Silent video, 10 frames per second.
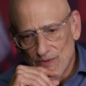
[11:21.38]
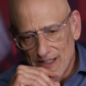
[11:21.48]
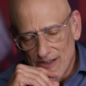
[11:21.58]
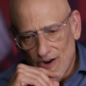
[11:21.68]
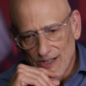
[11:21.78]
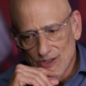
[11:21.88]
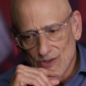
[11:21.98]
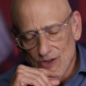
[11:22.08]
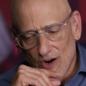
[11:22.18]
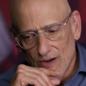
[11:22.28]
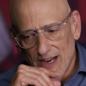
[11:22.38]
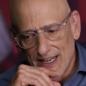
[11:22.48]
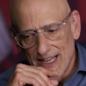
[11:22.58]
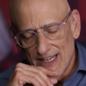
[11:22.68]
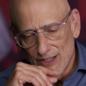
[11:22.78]
the arts are
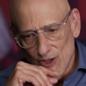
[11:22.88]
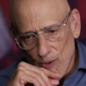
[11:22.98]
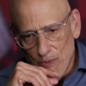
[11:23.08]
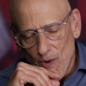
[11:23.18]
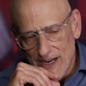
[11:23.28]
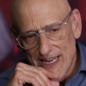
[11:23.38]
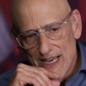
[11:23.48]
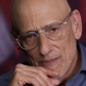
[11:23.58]
at a low point,